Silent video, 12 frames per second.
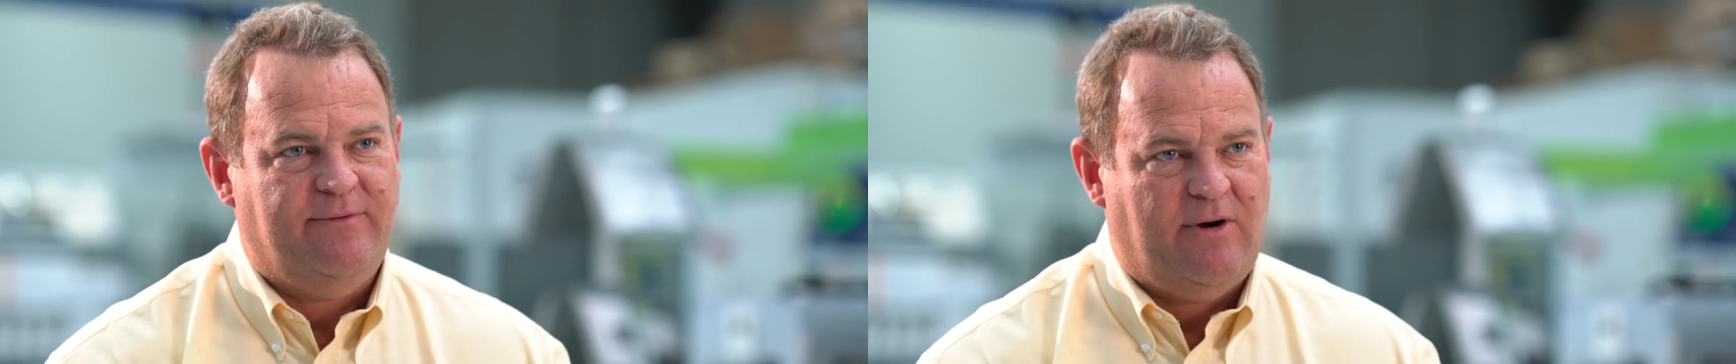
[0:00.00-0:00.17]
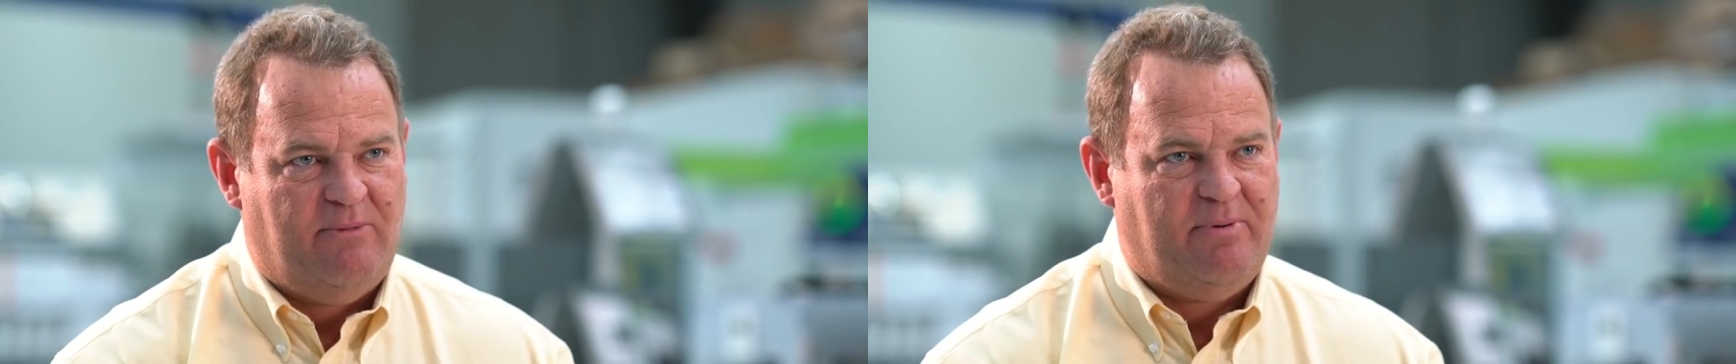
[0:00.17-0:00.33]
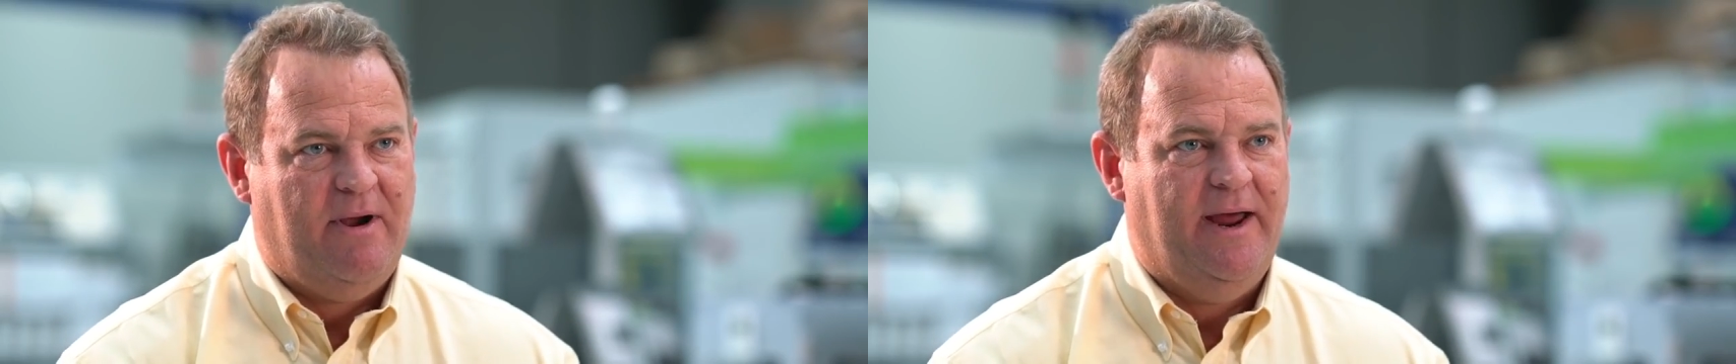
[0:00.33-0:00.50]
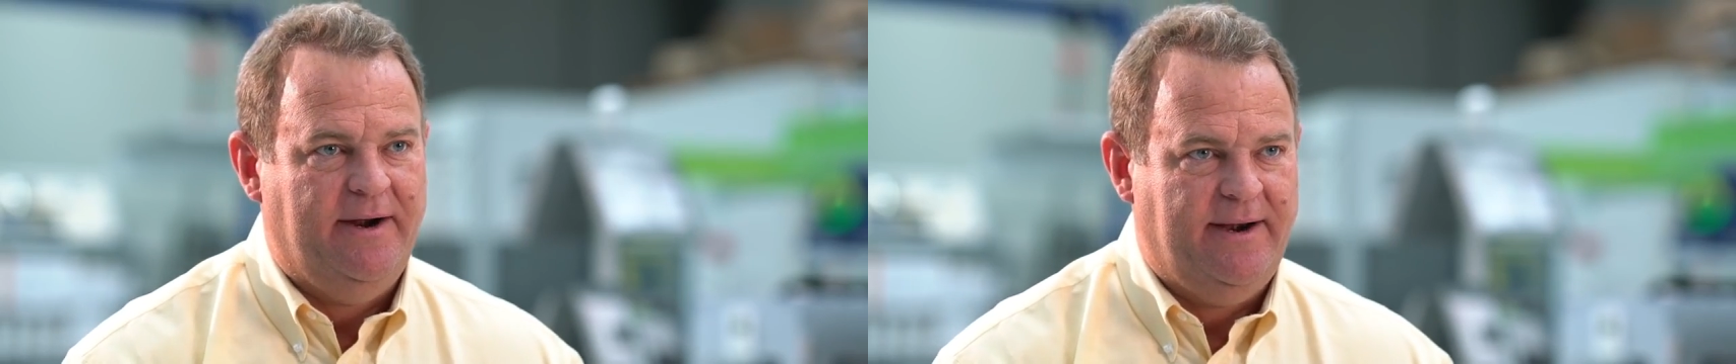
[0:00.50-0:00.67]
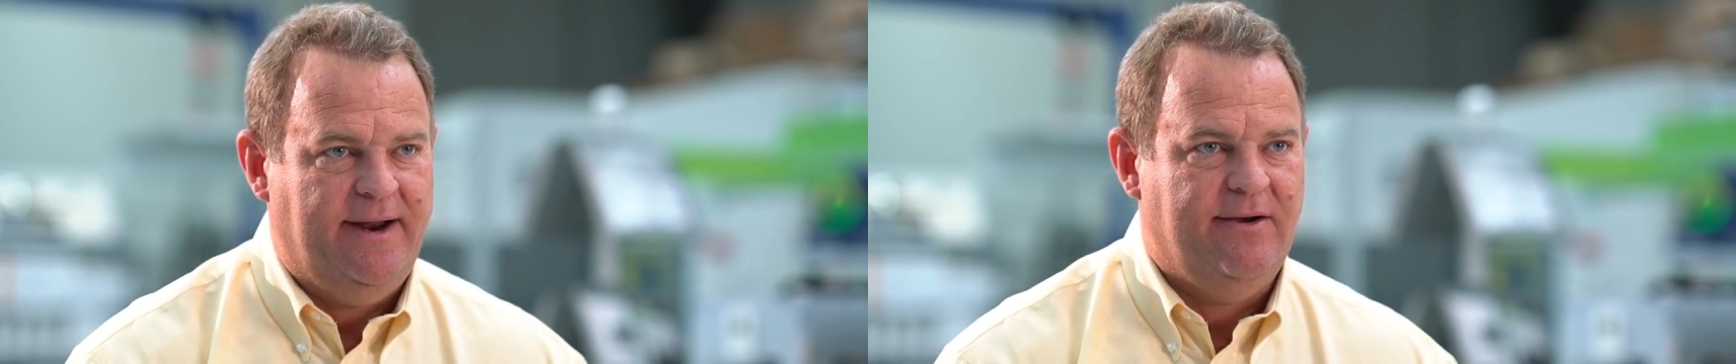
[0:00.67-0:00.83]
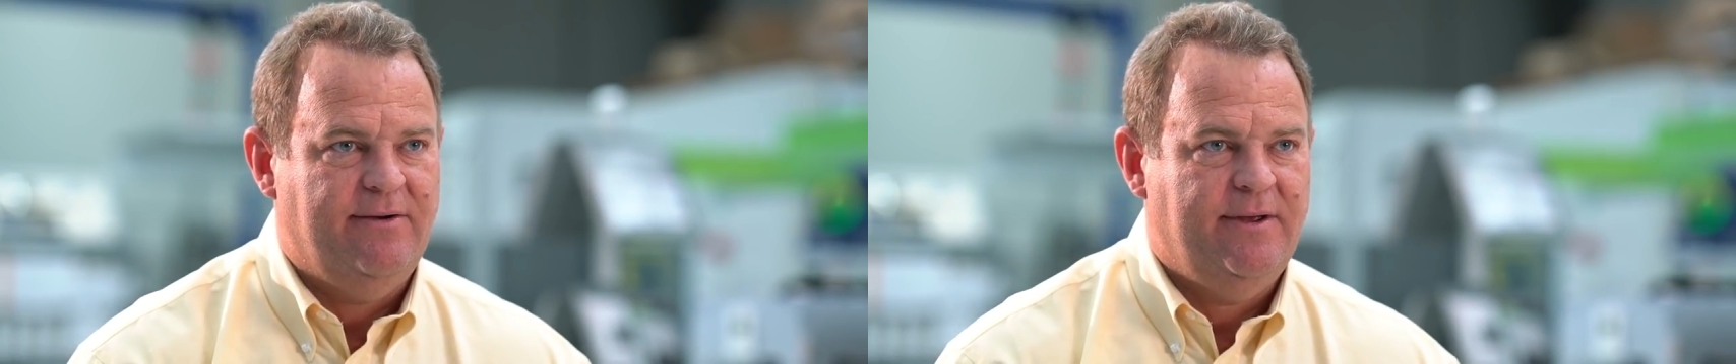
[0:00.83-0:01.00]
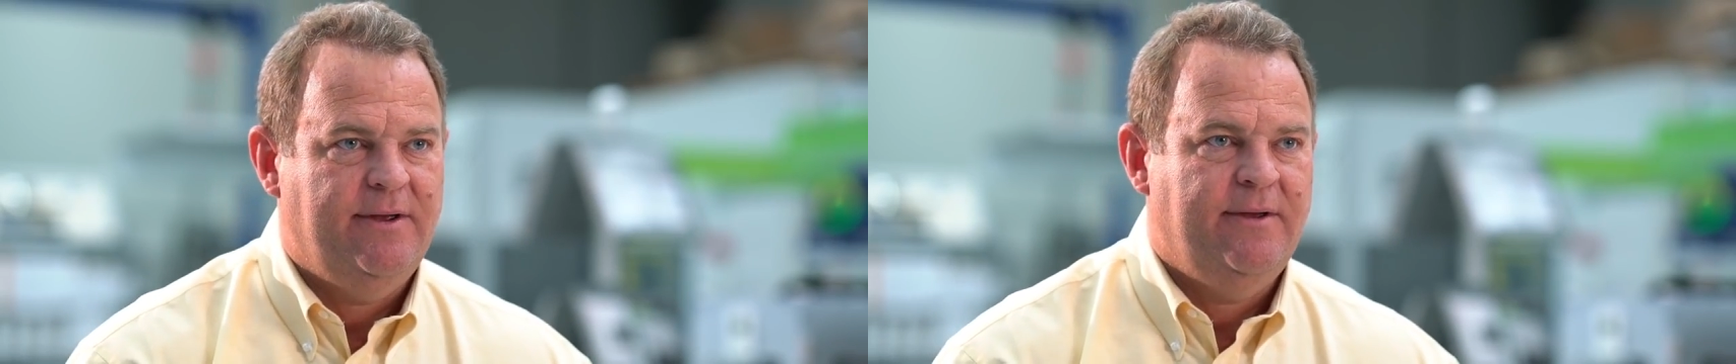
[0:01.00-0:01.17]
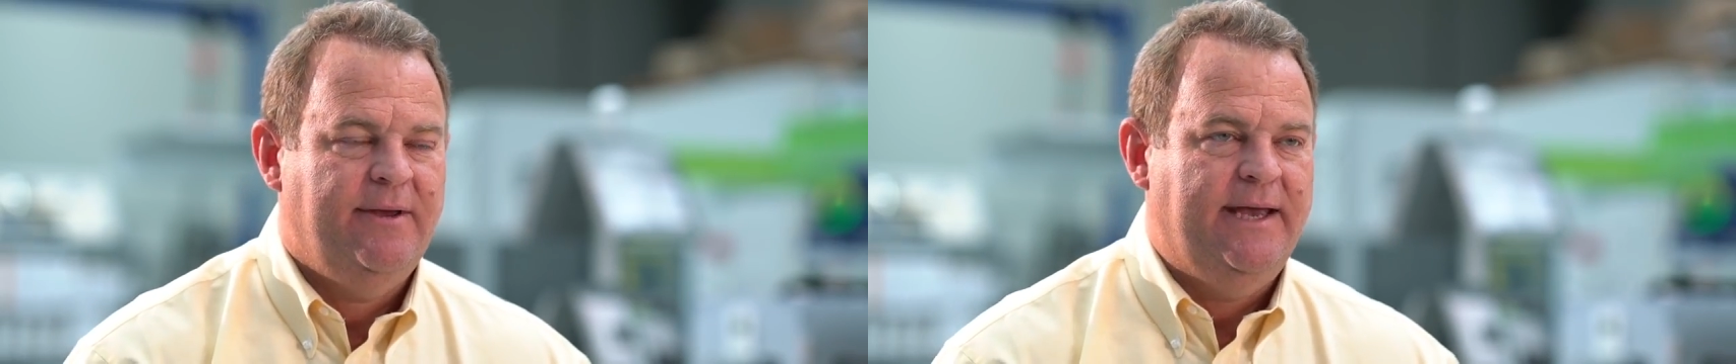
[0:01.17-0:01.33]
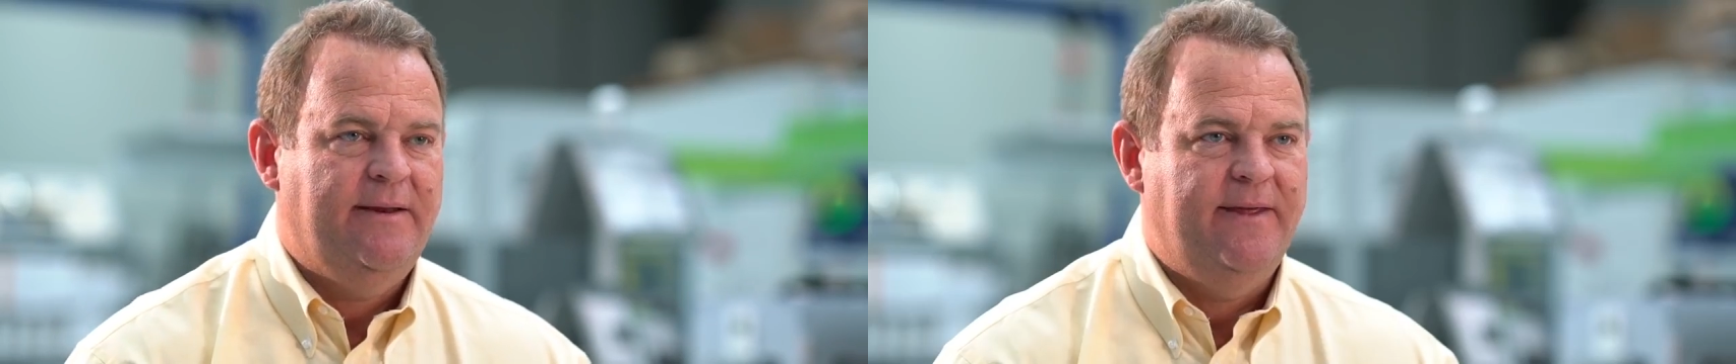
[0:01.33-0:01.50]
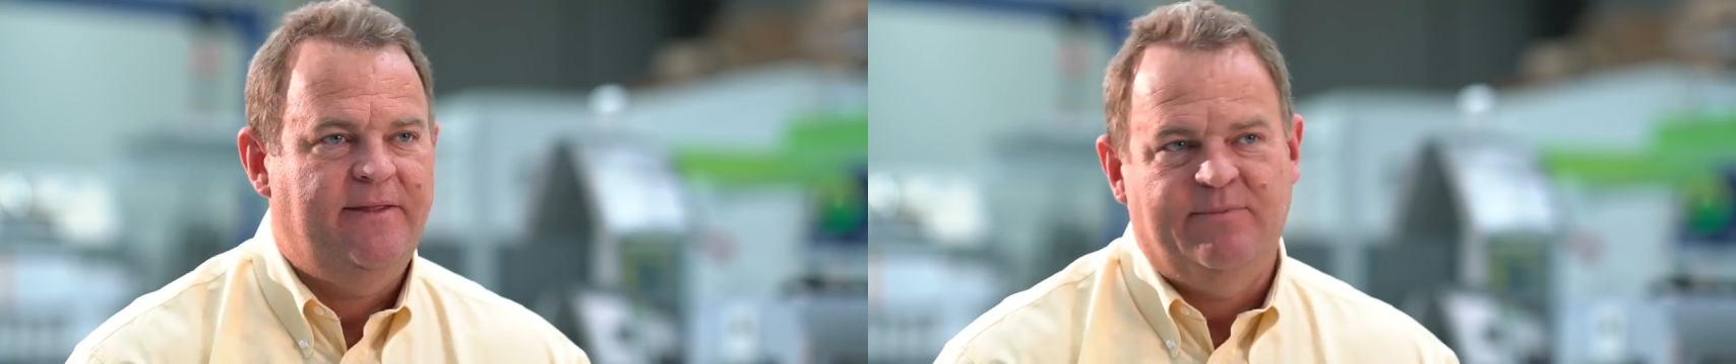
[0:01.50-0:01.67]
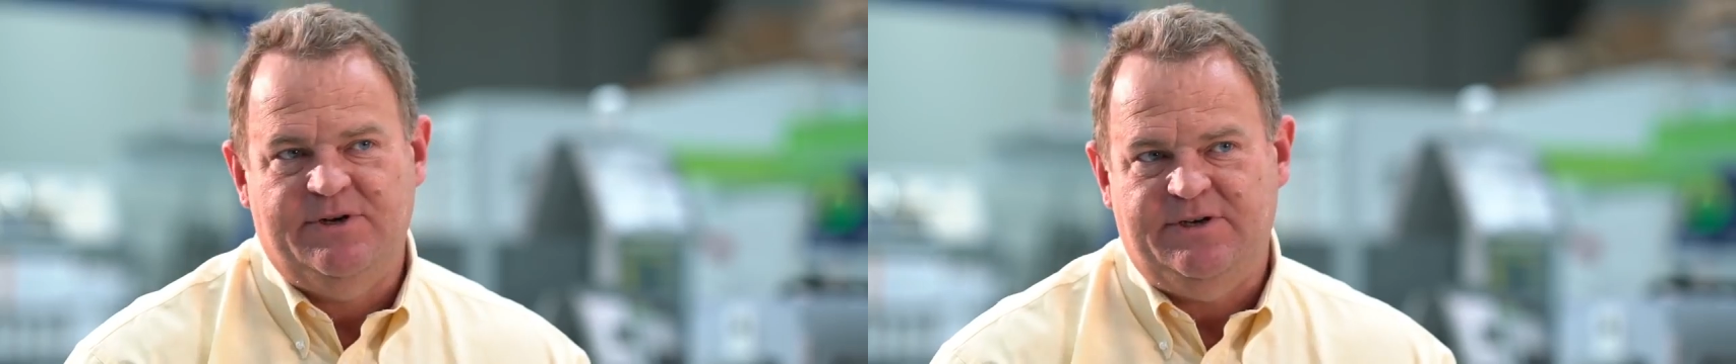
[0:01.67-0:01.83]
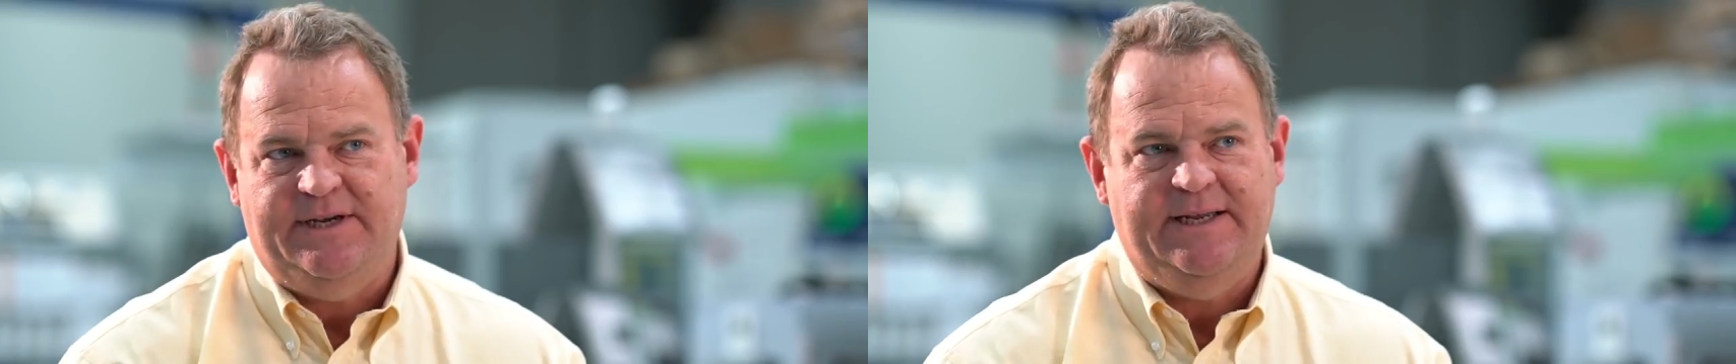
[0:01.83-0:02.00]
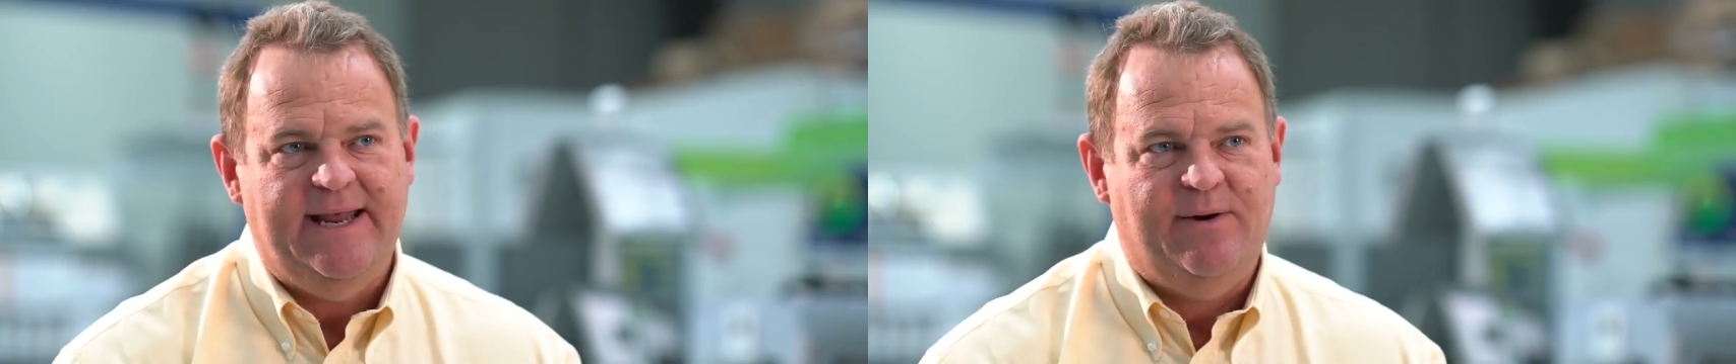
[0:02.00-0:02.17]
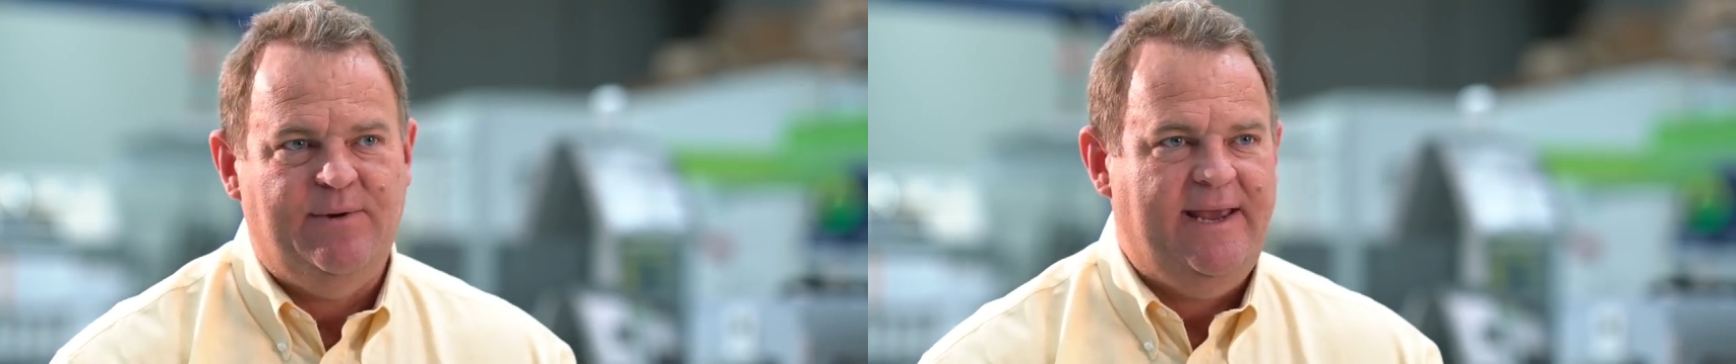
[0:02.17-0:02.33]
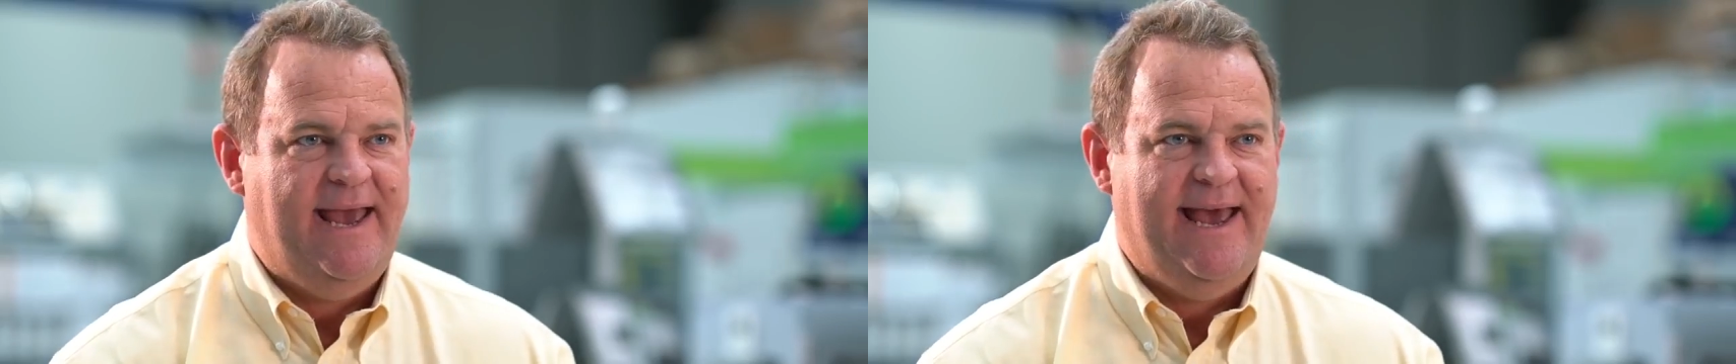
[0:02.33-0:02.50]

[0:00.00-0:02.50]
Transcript: for our product now, and that the machine that we